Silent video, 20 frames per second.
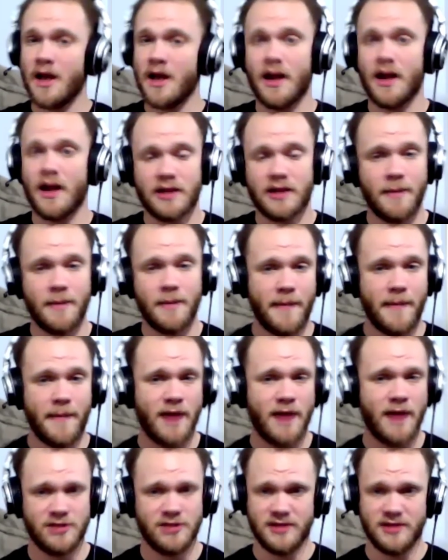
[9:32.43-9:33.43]
clip a
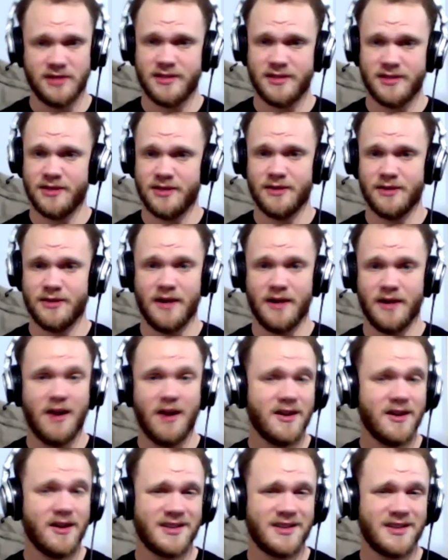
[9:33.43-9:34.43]
pouch into a
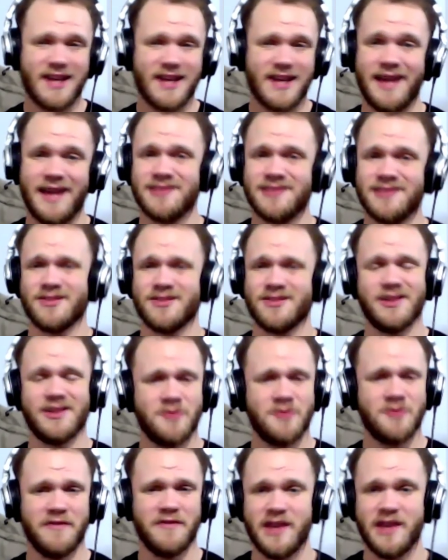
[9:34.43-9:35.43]
hard case or
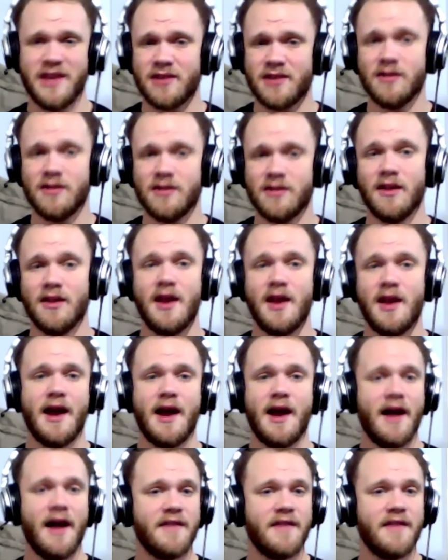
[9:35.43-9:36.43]
into a vehicle.
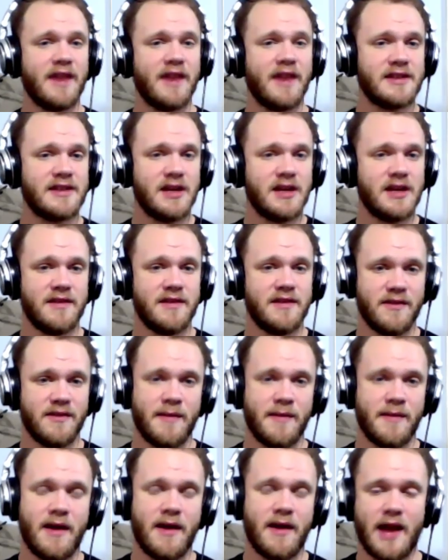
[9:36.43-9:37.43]
They've got a ton of
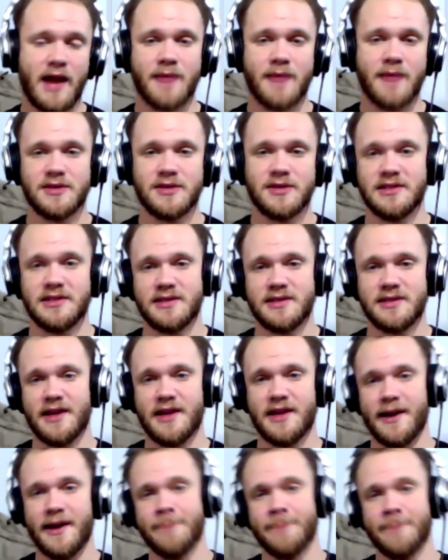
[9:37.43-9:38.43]
different mounting options
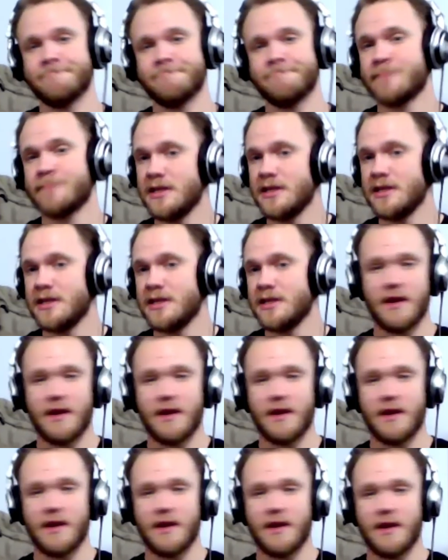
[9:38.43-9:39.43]
depending
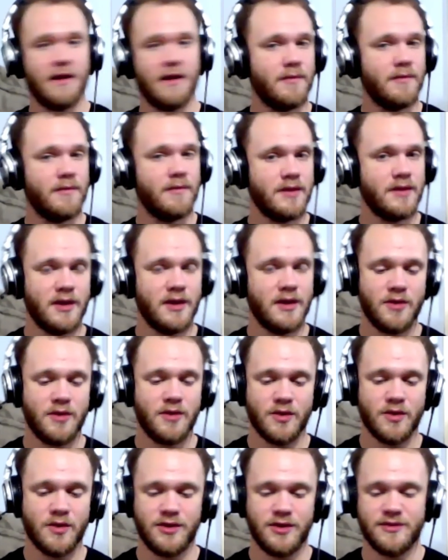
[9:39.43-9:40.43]
on, you know,
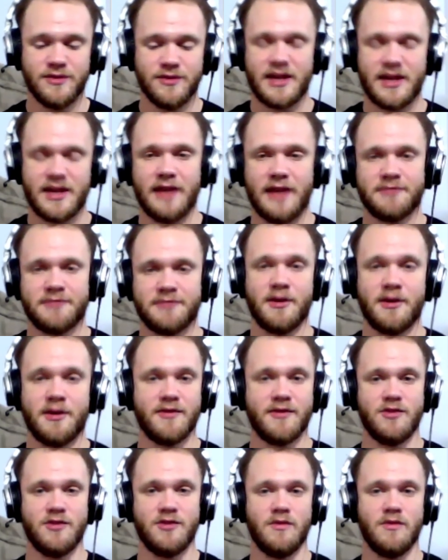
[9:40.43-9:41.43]
your use case, whatever
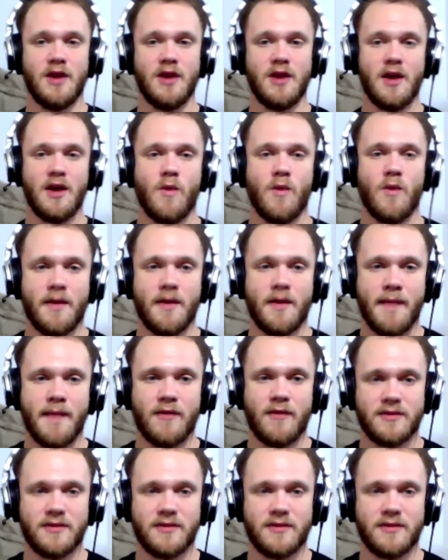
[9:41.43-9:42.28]
you want to mount.